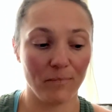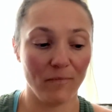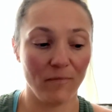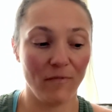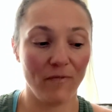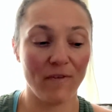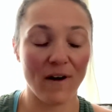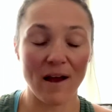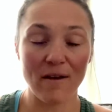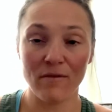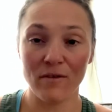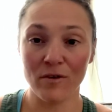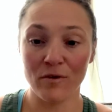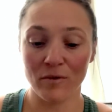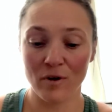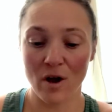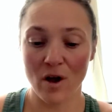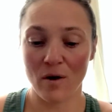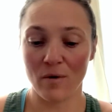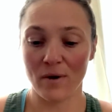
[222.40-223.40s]
5 in a
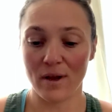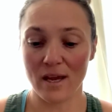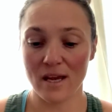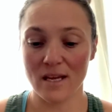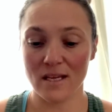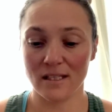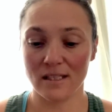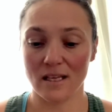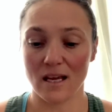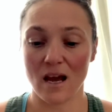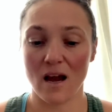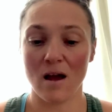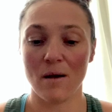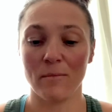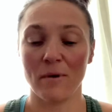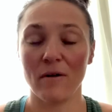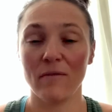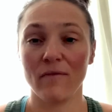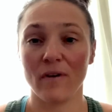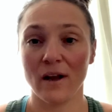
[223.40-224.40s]
row is
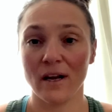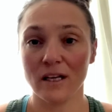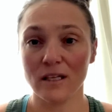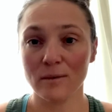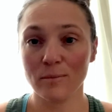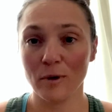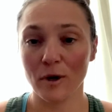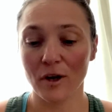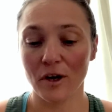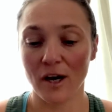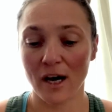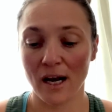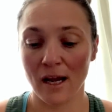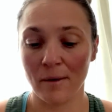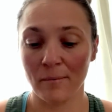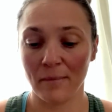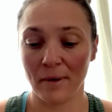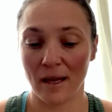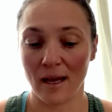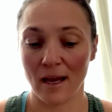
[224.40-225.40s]
a phonics
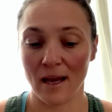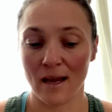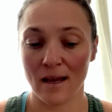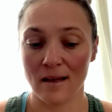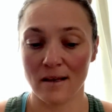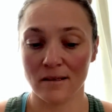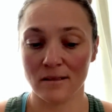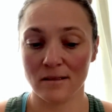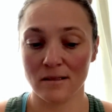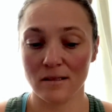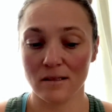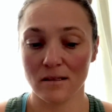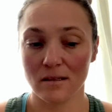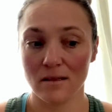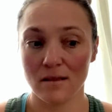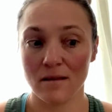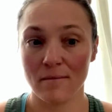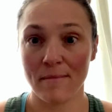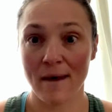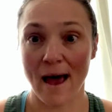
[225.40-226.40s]
program and
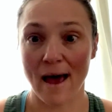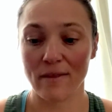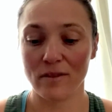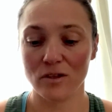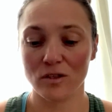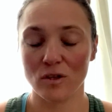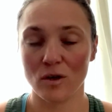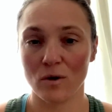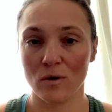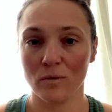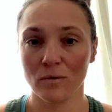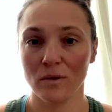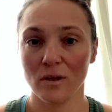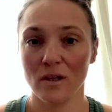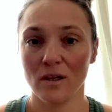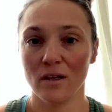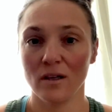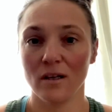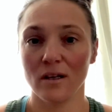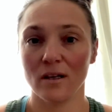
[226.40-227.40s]
the math. So
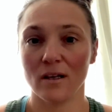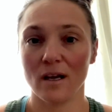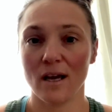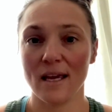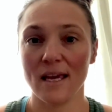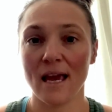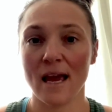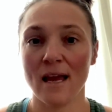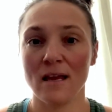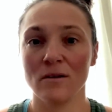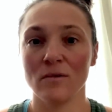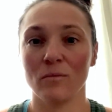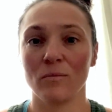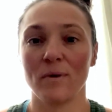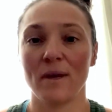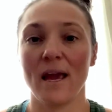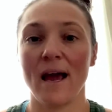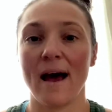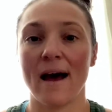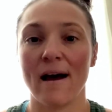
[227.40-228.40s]
again, we
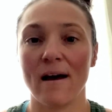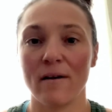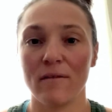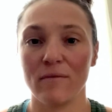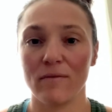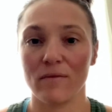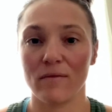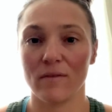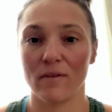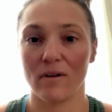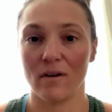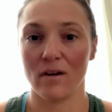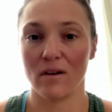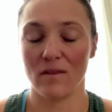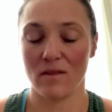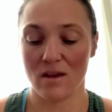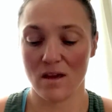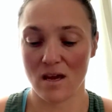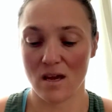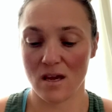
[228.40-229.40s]
have
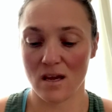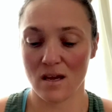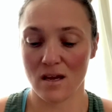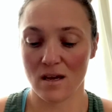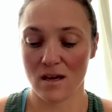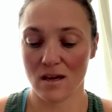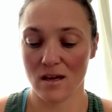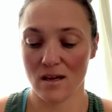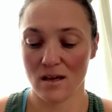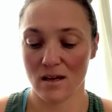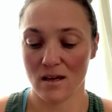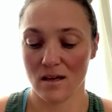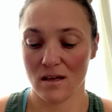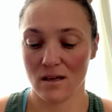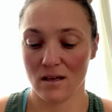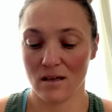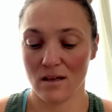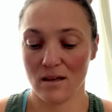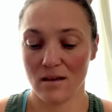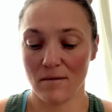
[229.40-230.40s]
the
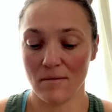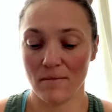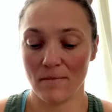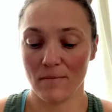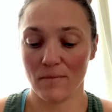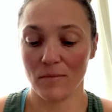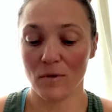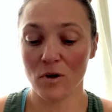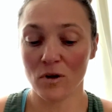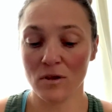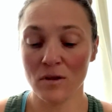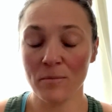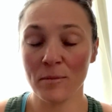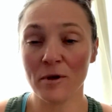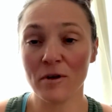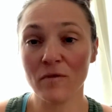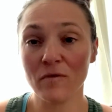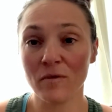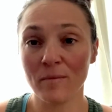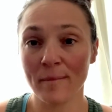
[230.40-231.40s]
Good and the
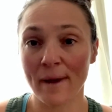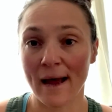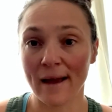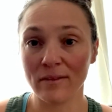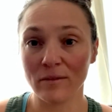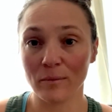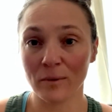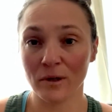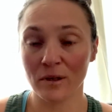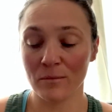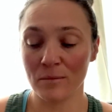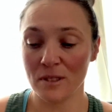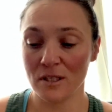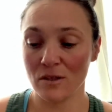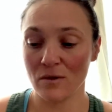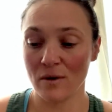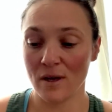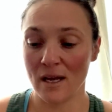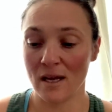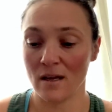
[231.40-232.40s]
Beautiful math that we're going to be
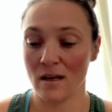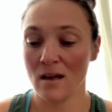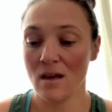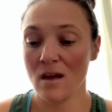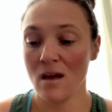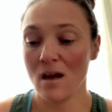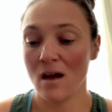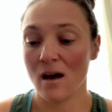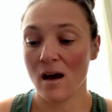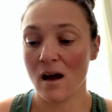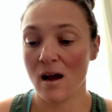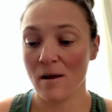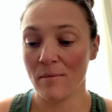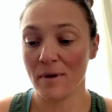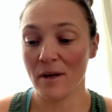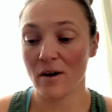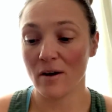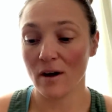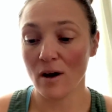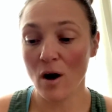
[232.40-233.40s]
doing
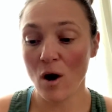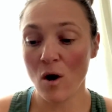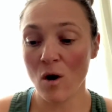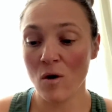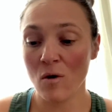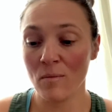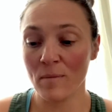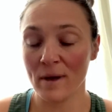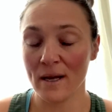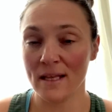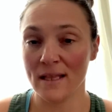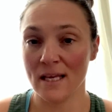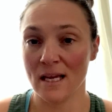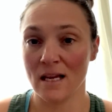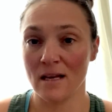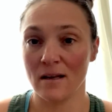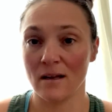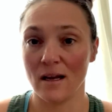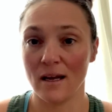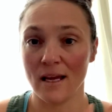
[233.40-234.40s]
here at home. And
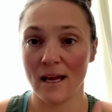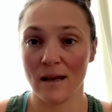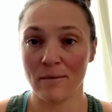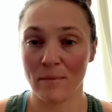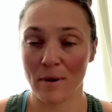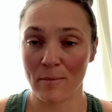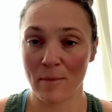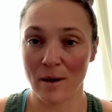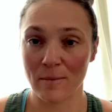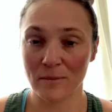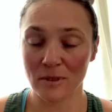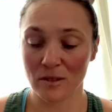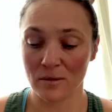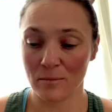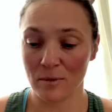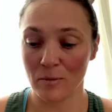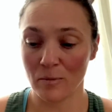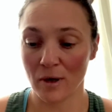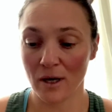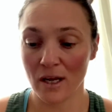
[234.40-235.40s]
then again, my mom's going to
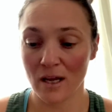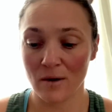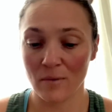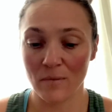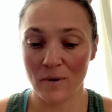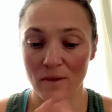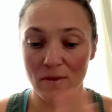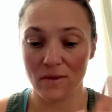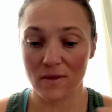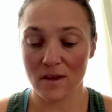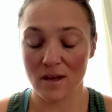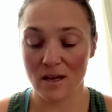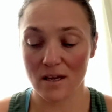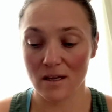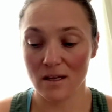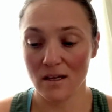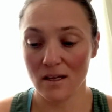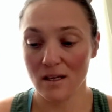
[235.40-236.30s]
be working with the